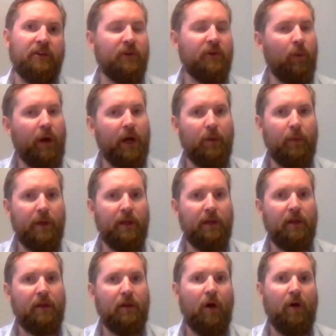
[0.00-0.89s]
So why don't
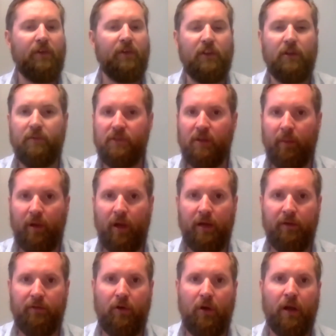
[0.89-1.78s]
we offer them some
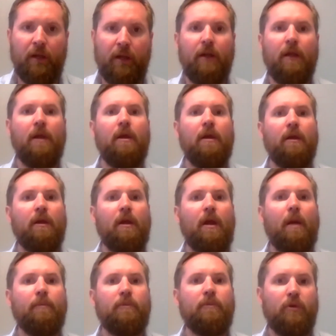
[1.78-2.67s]
kind of credit,
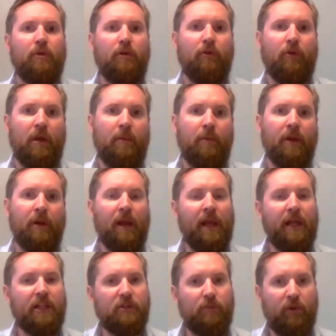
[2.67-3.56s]
come to an agreement, and
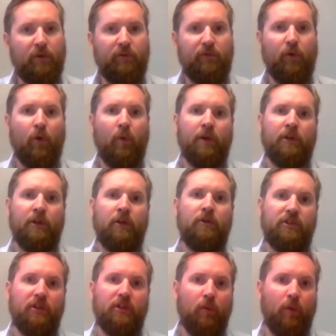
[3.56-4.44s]
let's move forward.
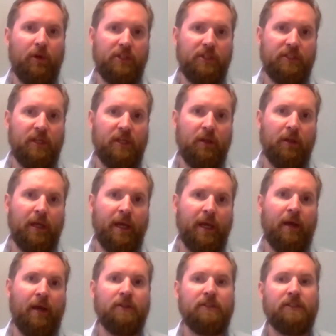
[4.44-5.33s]
You still want to sell the
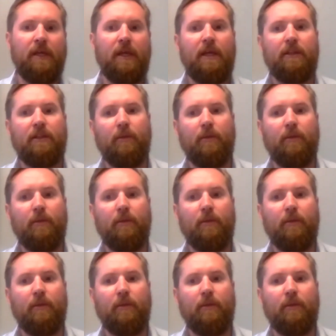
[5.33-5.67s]
house.